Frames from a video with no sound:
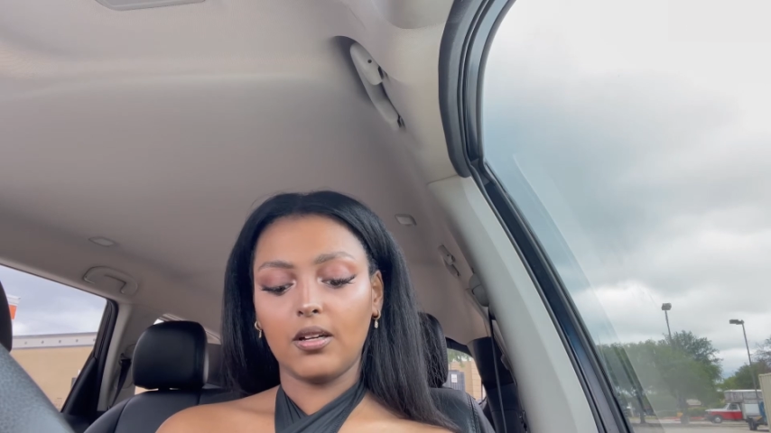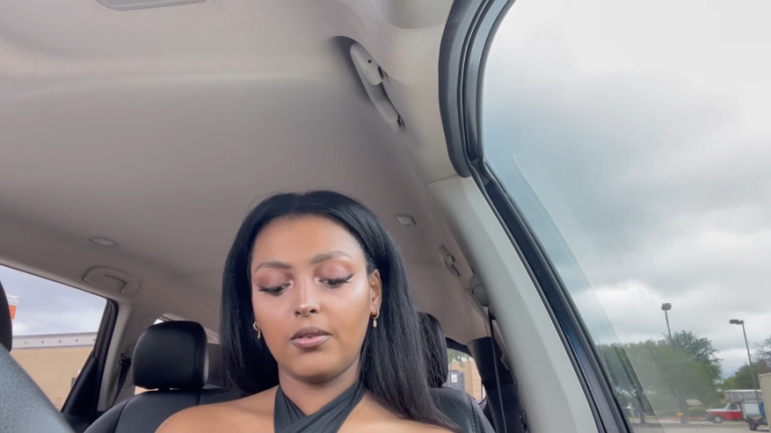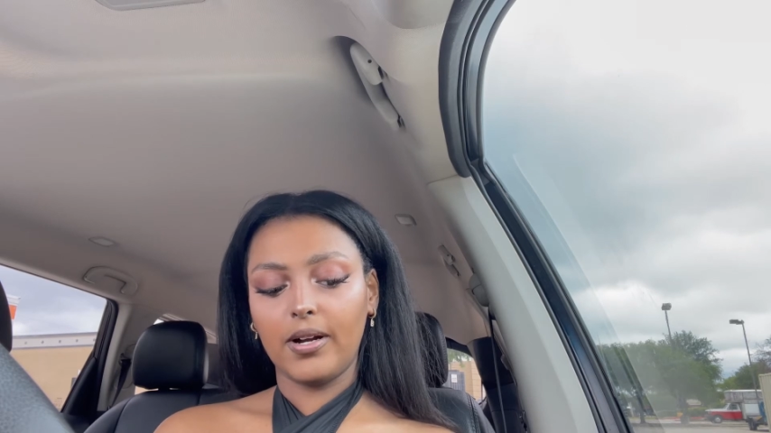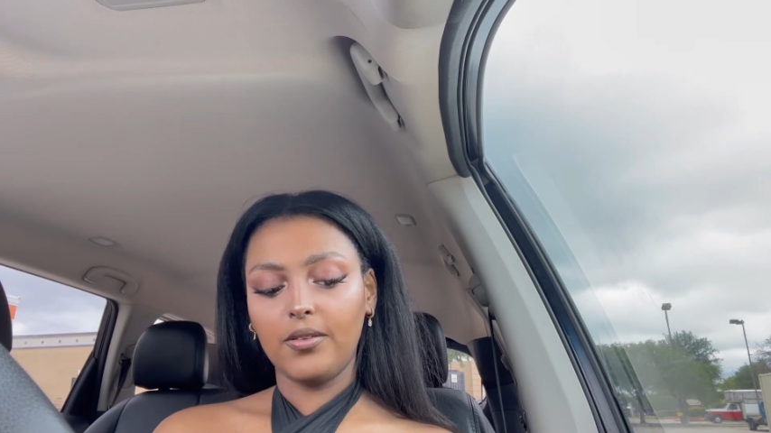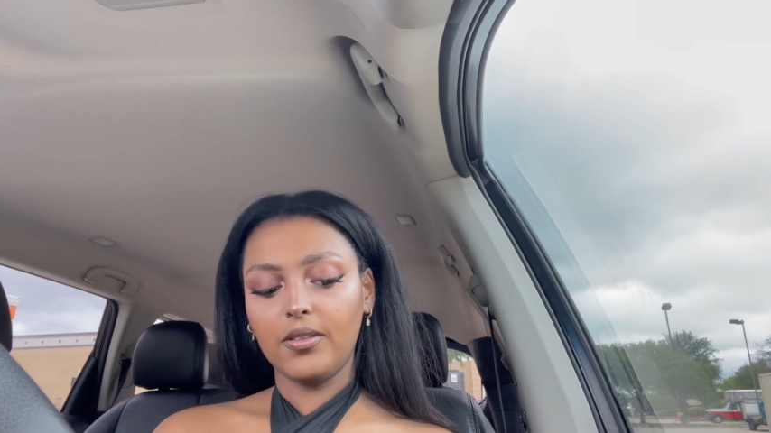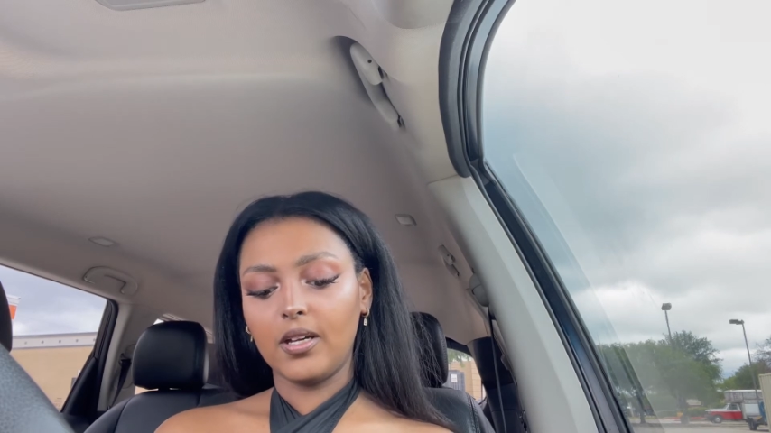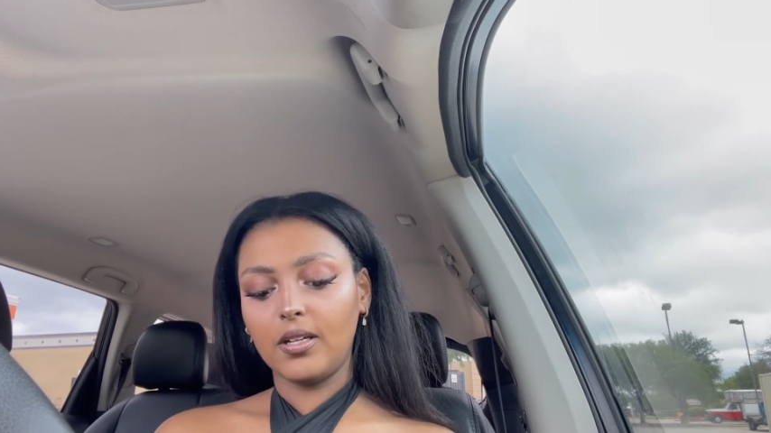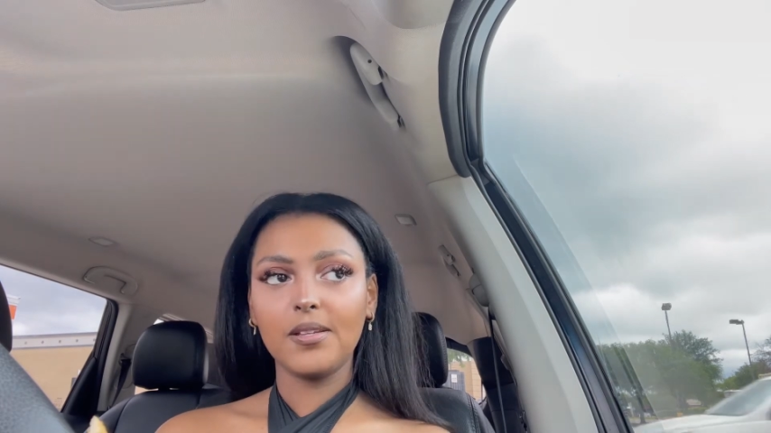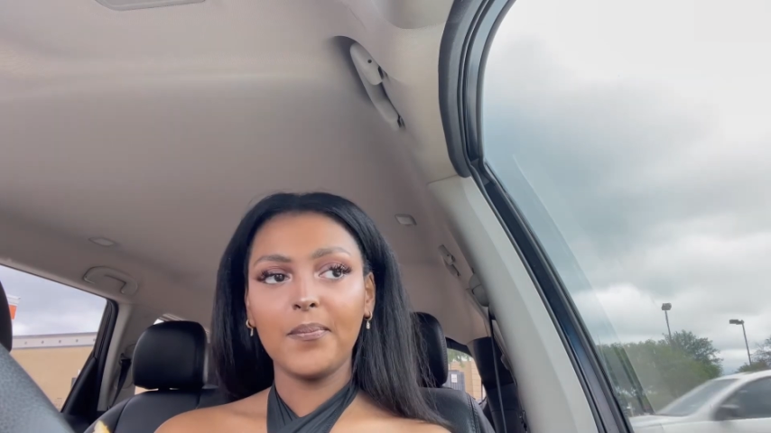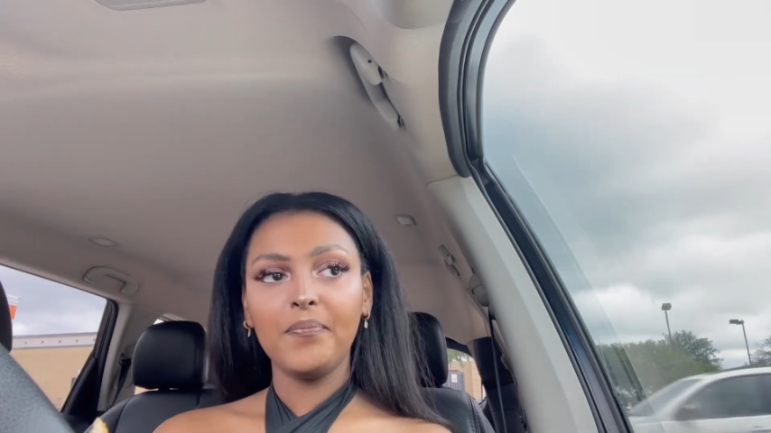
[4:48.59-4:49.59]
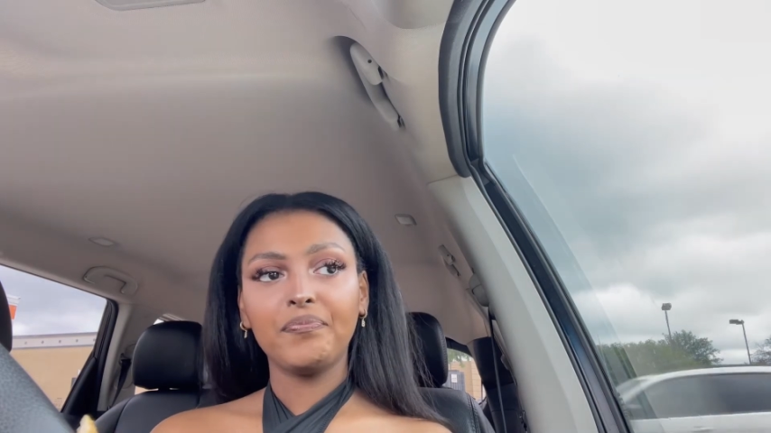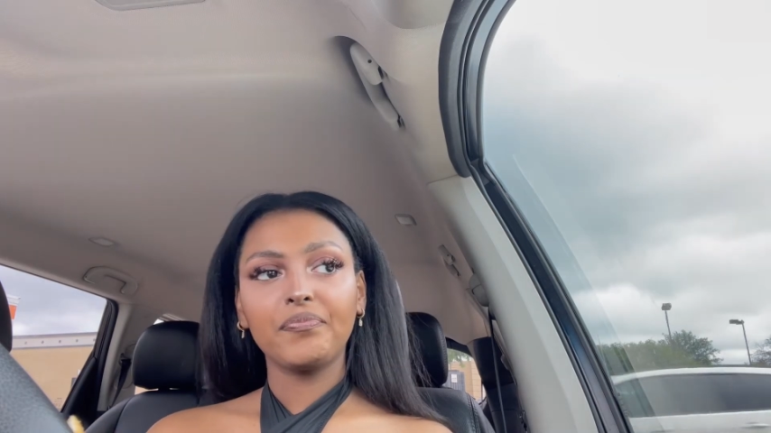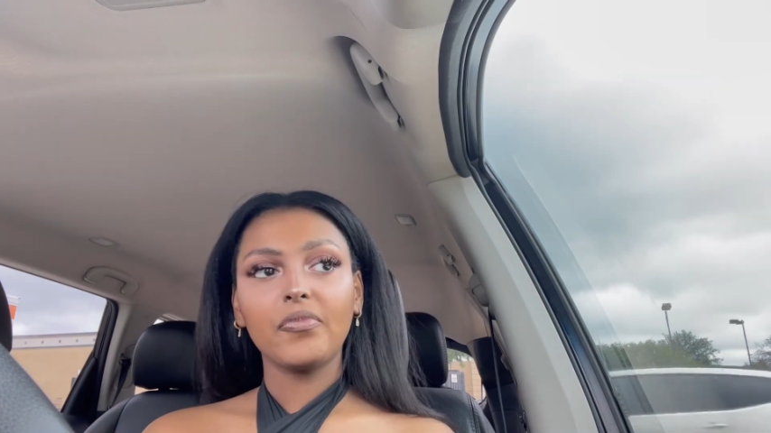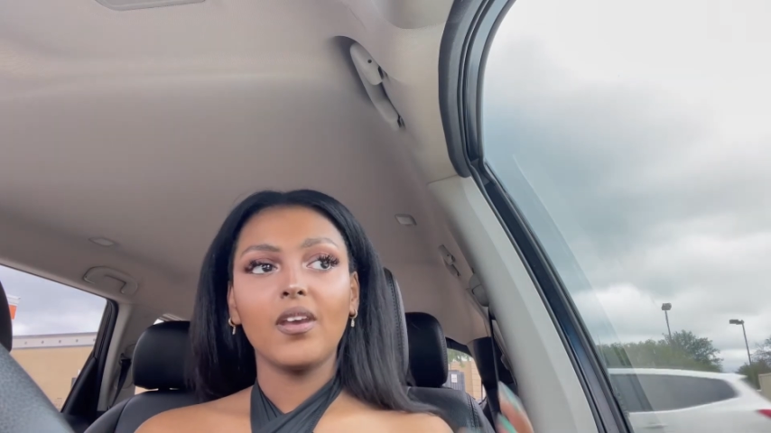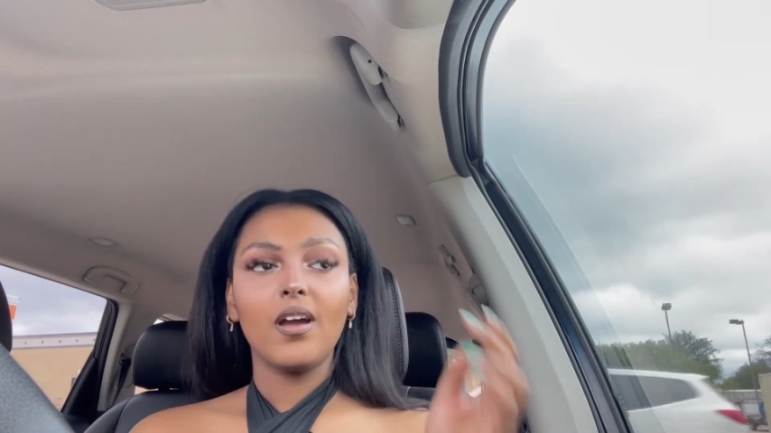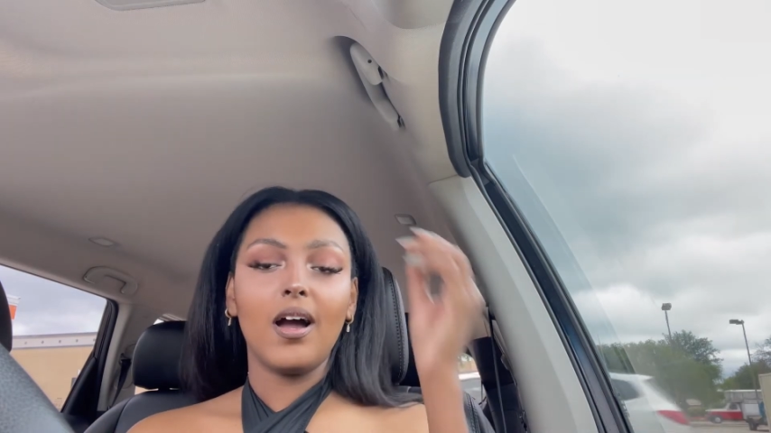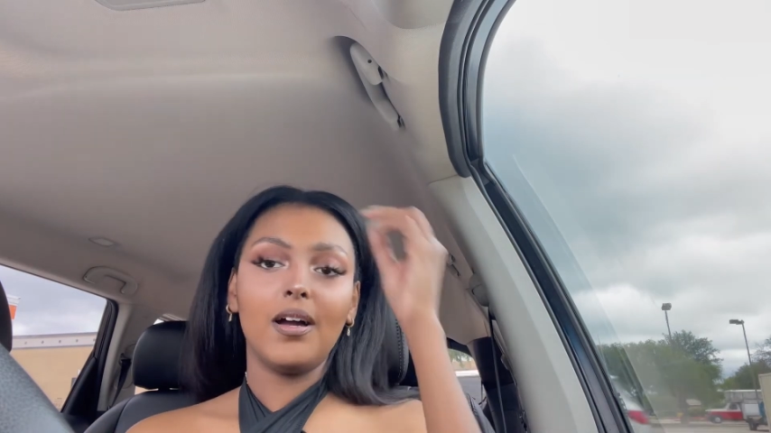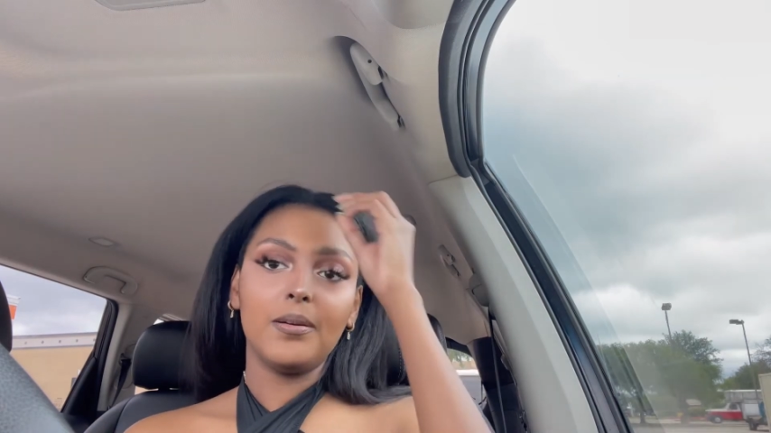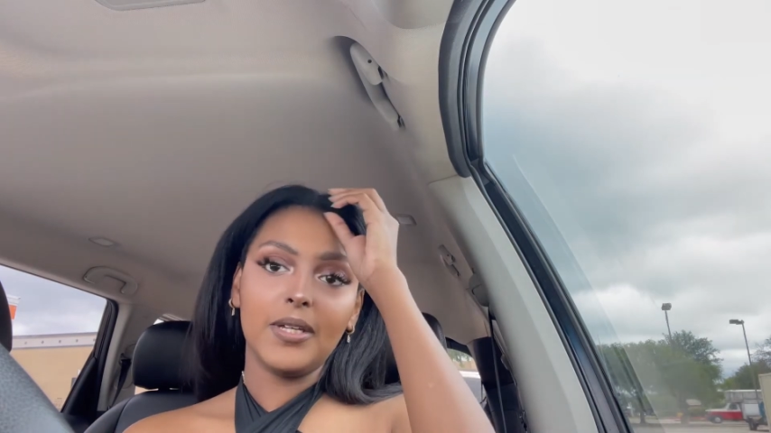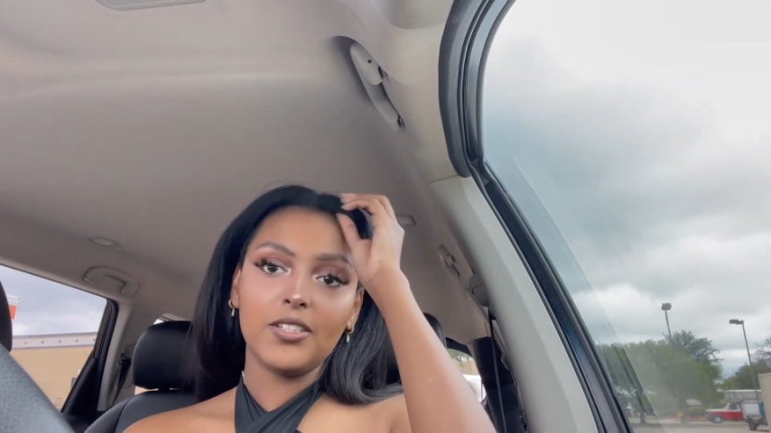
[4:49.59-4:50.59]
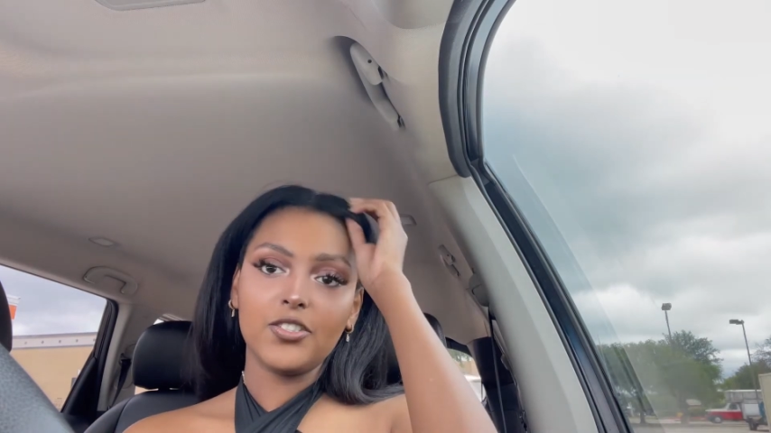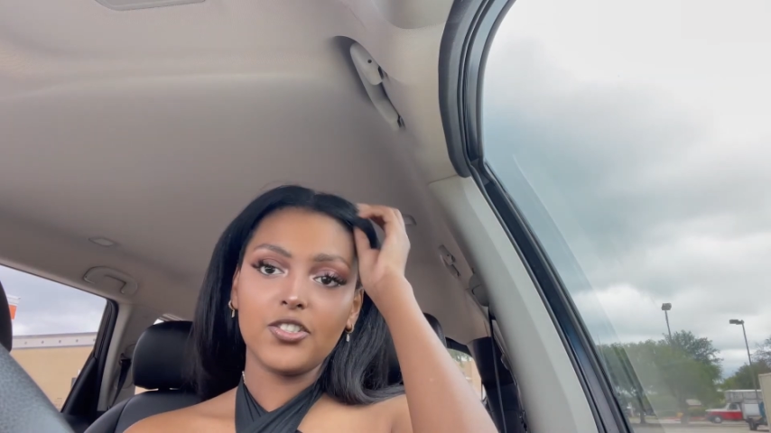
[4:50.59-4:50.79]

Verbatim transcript: around then um yes